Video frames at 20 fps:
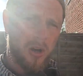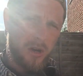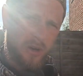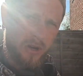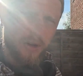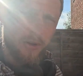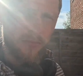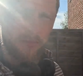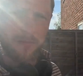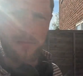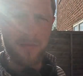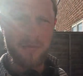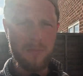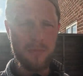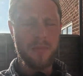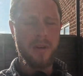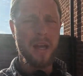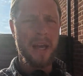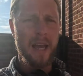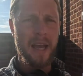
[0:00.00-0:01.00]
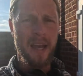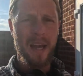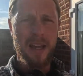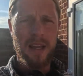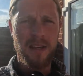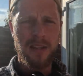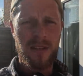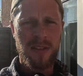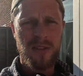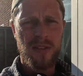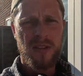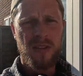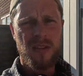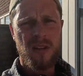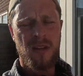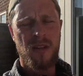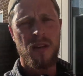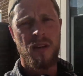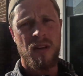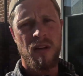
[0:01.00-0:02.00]
home and
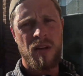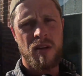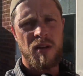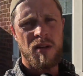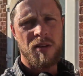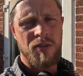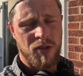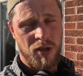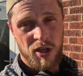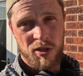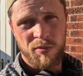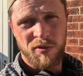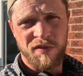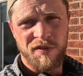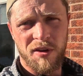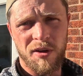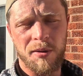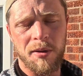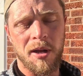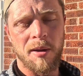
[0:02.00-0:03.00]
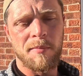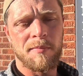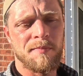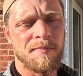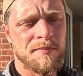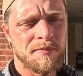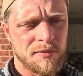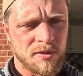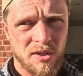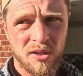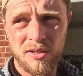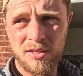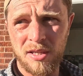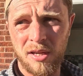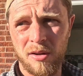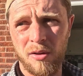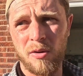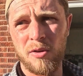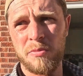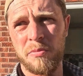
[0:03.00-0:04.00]
charged my phone up. Turns
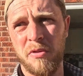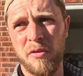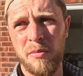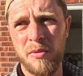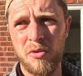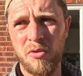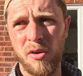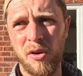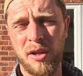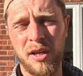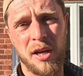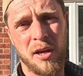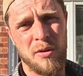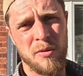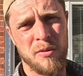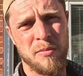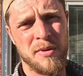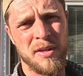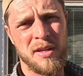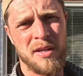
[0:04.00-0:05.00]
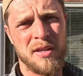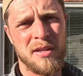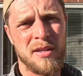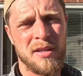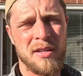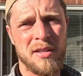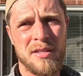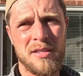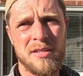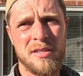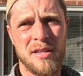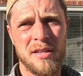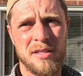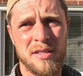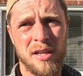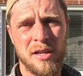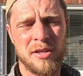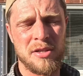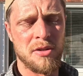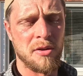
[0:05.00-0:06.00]
out the hospital have been trying to get hold of me since
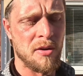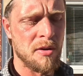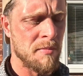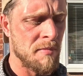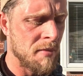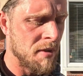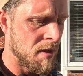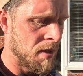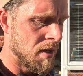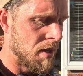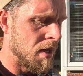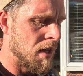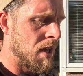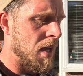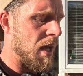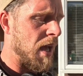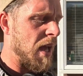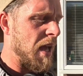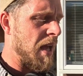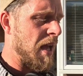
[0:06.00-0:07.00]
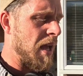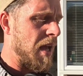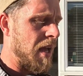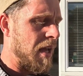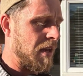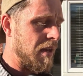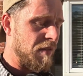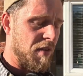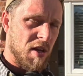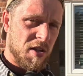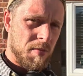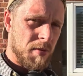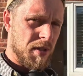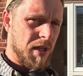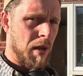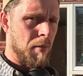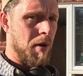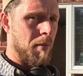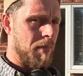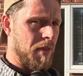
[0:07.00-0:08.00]
lunchtime, and they've asked me to
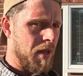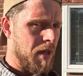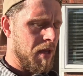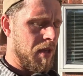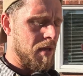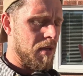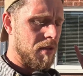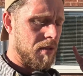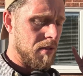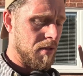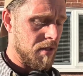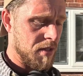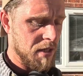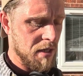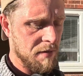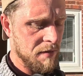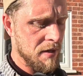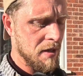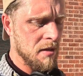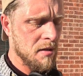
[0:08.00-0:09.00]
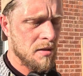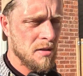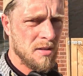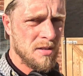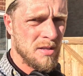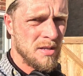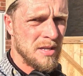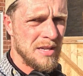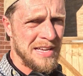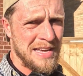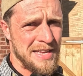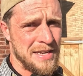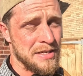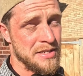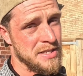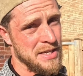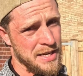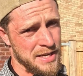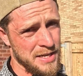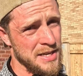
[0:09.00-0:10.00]
come up there this evening and
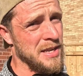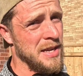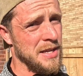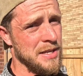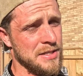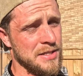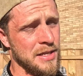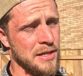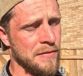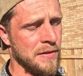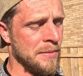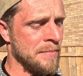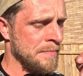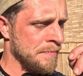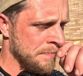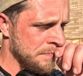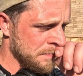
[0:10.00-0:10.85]
stay in there this evening.